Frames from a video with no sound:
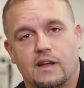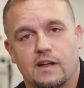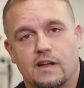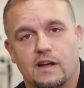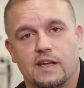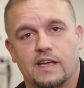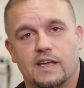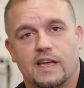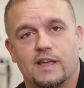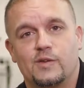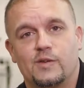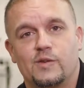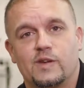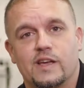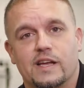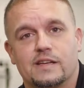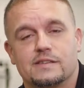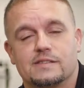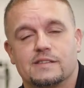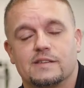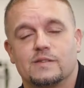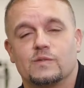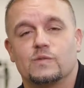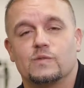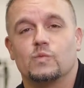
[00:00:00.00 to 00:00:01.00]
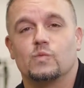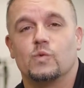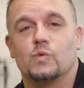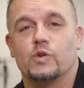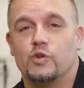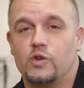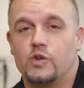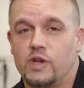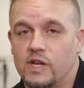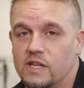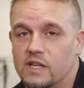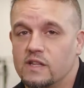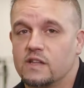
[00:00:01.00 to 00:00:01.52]
again, you guessed it, we're
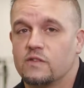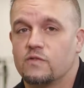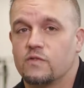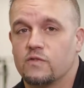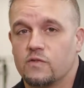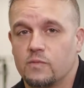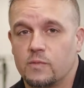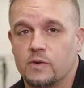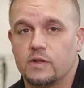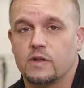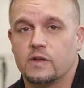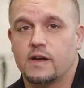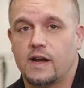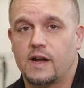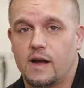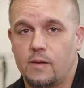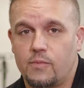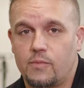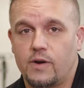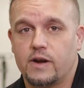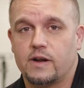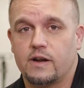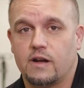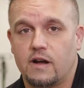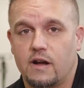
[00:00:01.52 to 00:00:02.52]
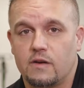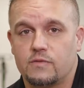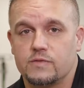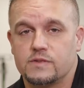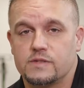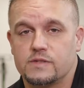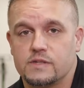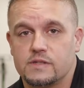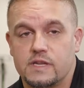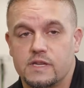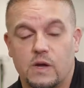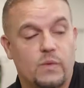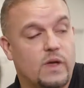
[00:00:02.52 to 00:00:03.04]
unique and different from other chiropractic
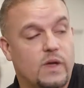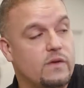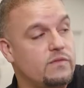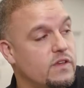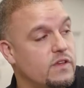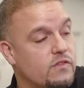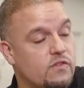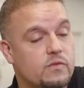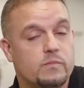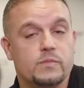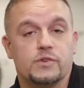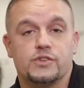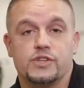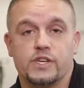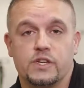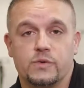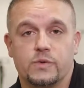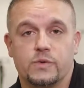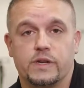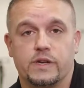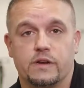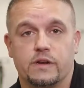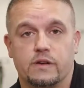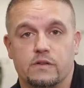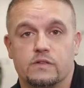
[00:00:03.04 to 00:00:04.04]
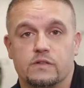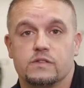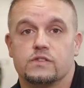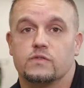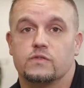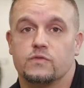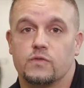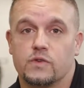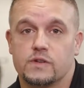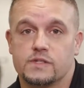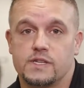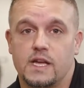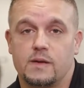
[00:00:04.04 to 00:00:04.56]
offices and we have different machinery here. So
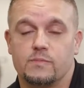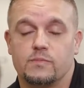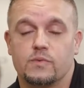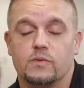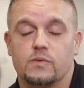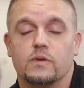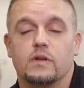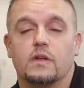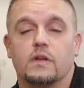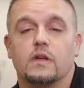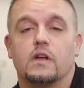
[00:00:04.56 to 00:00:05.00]
for example,